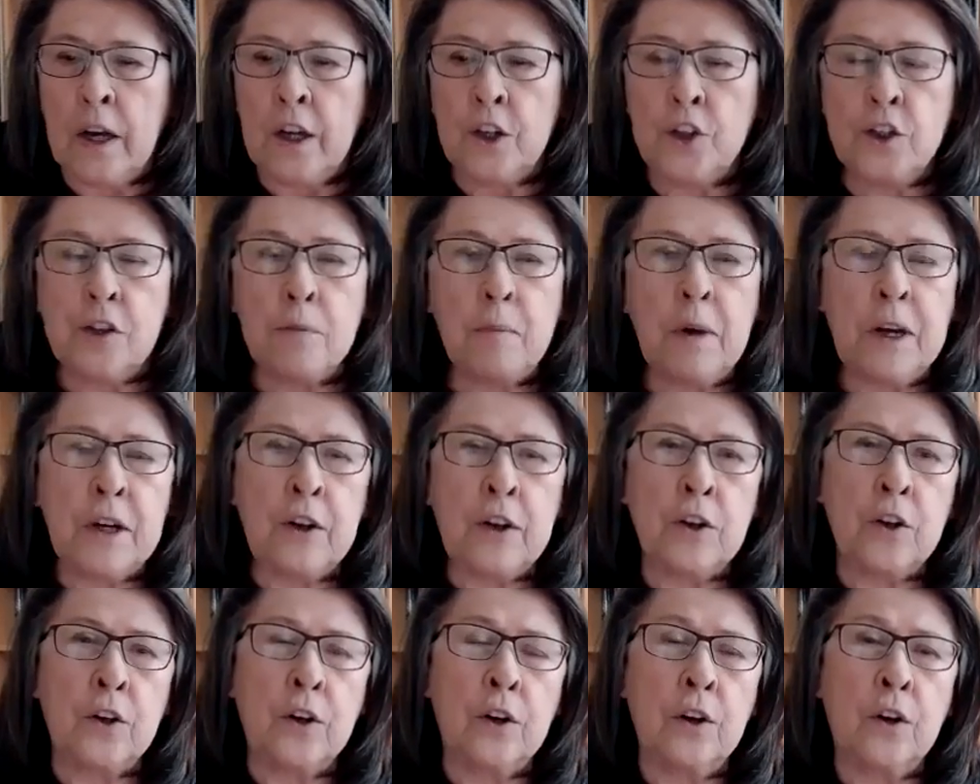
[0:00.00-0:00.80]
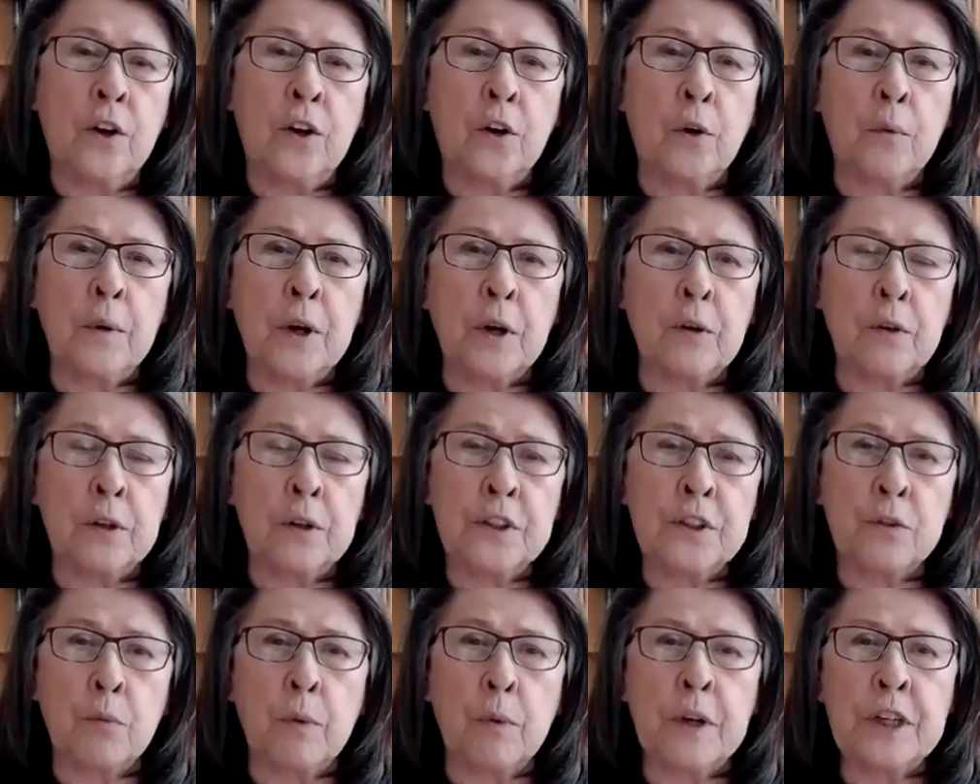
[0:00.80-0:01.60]
She made a career
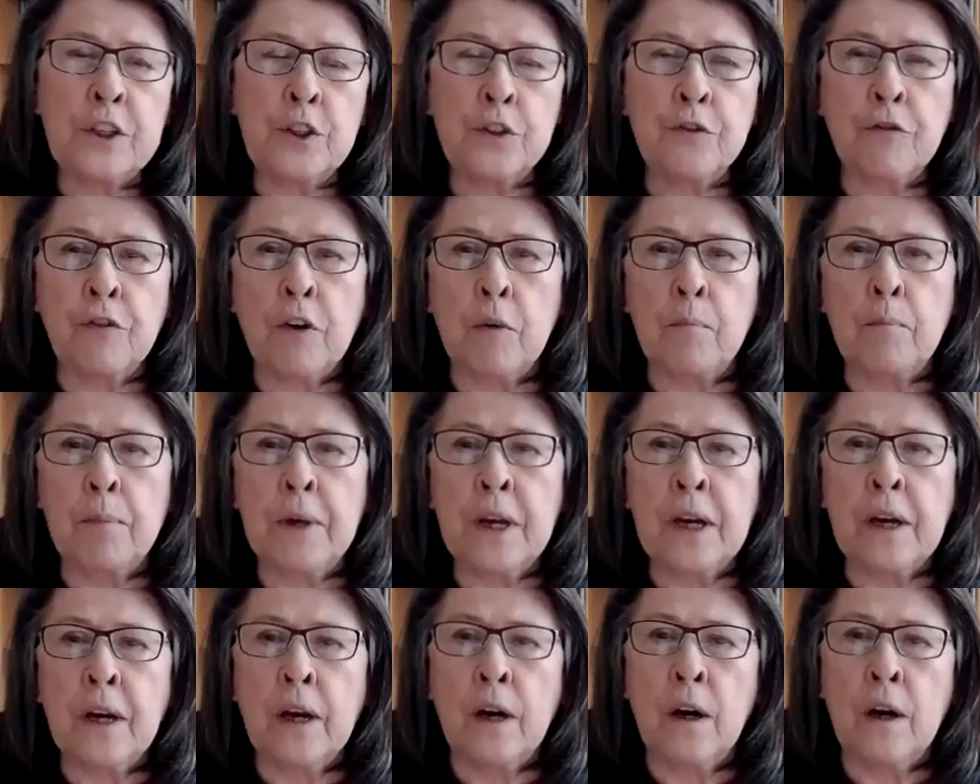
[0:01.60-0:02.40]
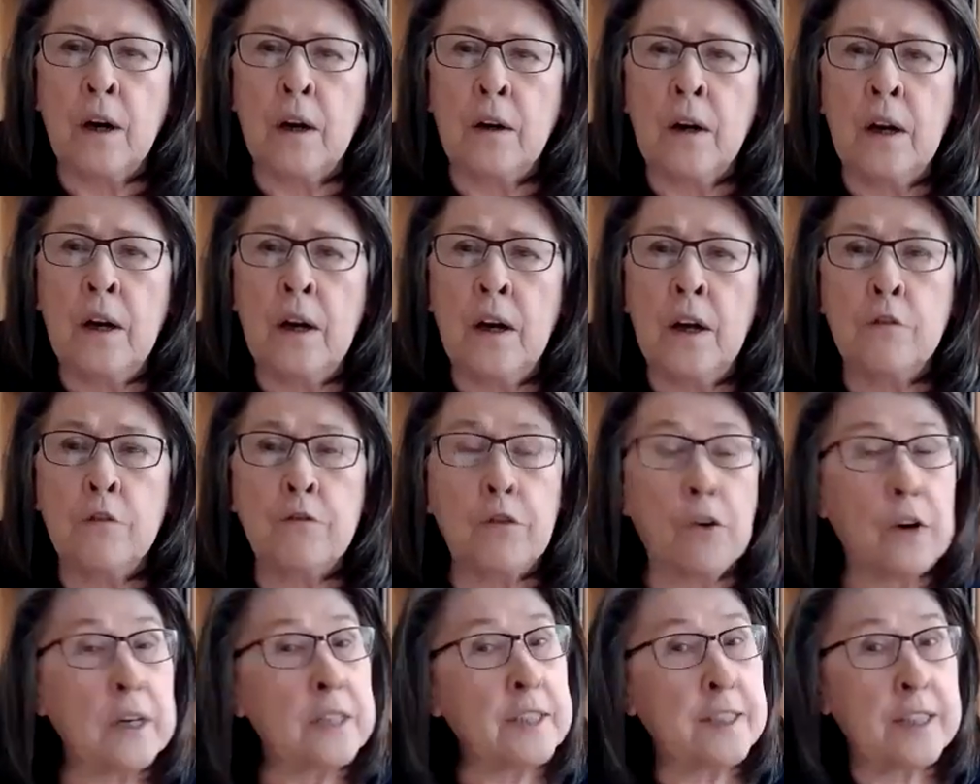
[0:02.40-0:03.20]
switch from being a
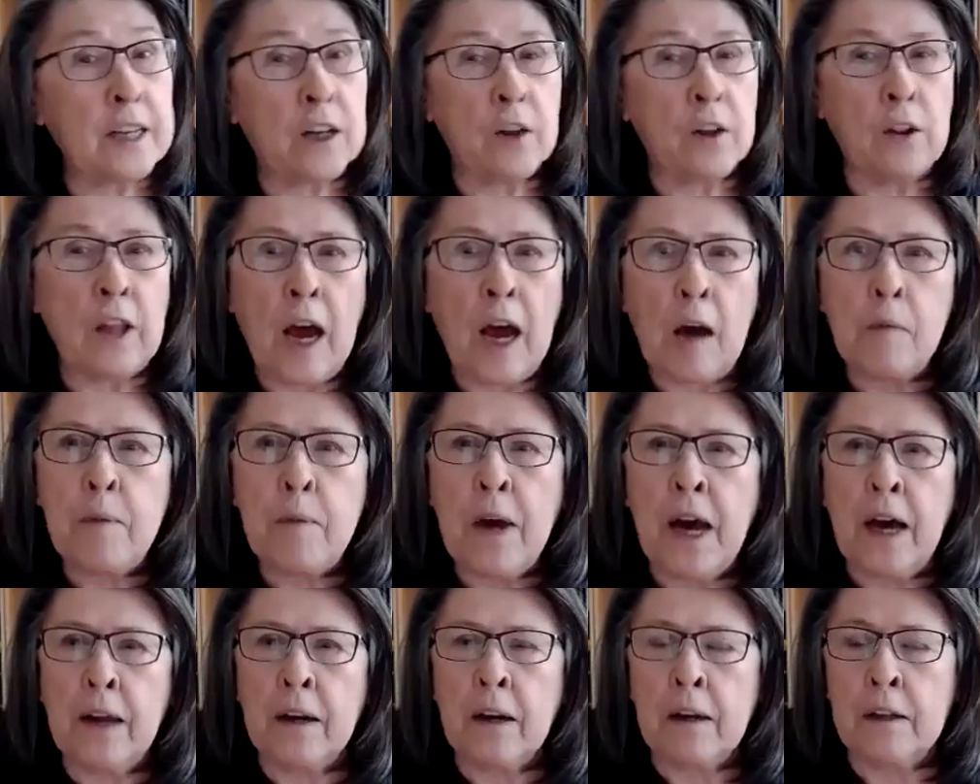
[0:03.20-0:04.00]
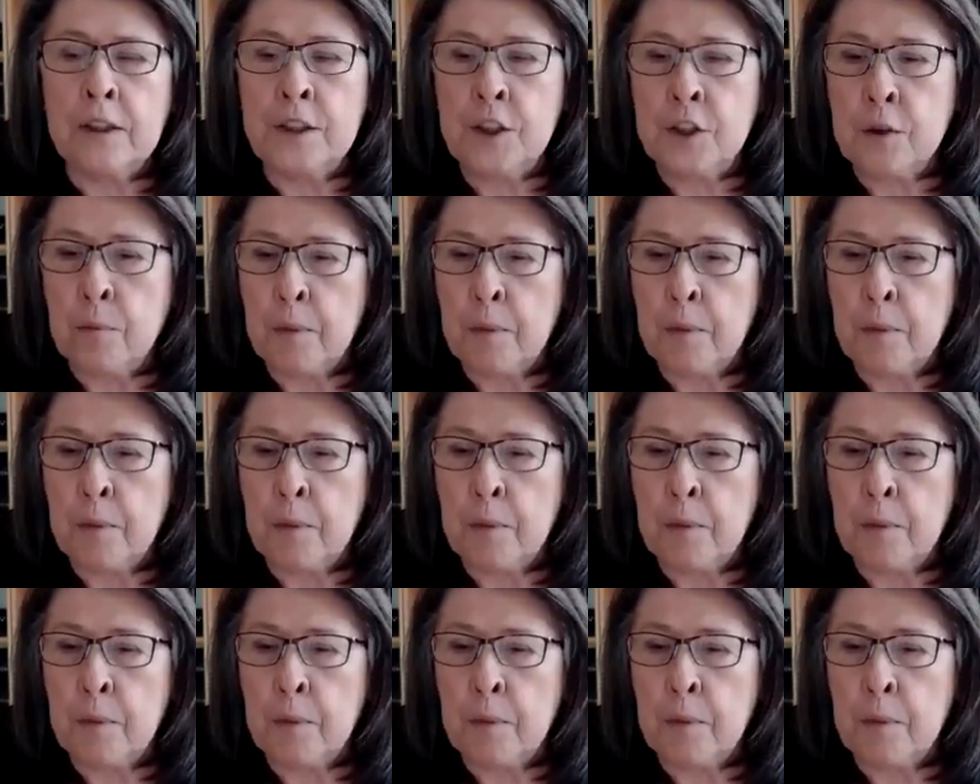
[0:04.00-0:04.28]
forensic lab analyst